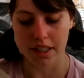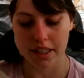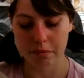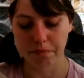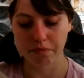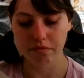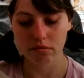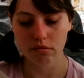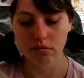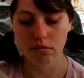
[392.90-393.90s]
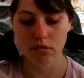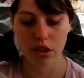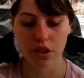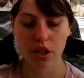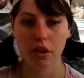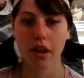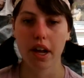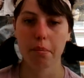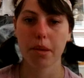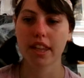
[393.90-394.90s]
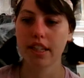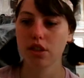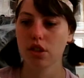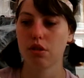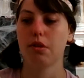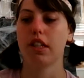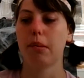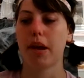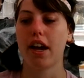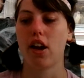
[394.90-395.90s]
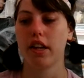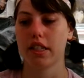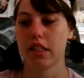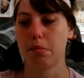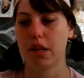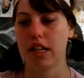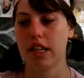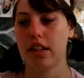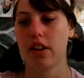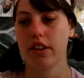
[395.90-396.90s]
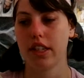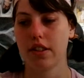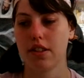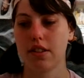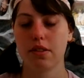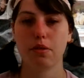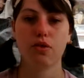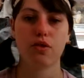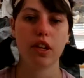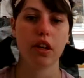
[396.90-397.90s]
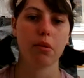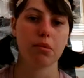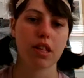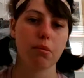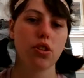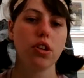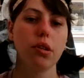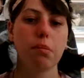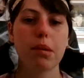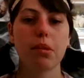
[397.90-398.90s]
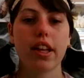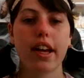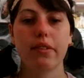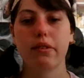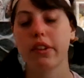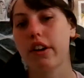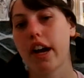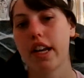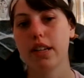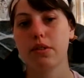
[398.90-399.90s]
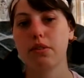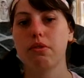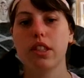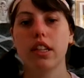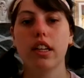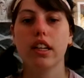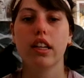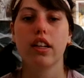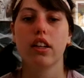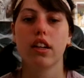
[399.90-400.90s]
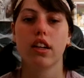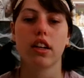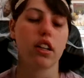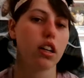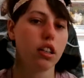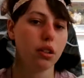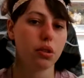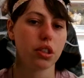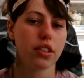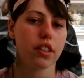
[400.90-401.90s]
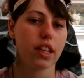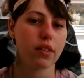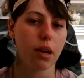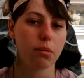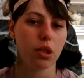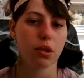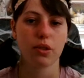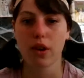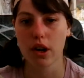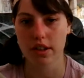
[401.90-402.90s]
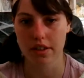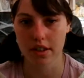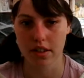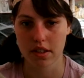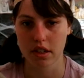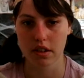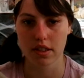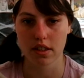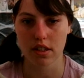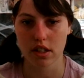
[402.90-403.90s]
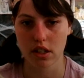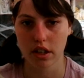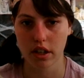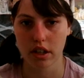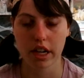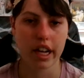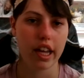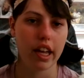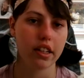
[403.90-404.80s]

But that's just really my honest opinion on these films. I'm sure people have a variety of different conclusions that they've come to as far as this series is concerned.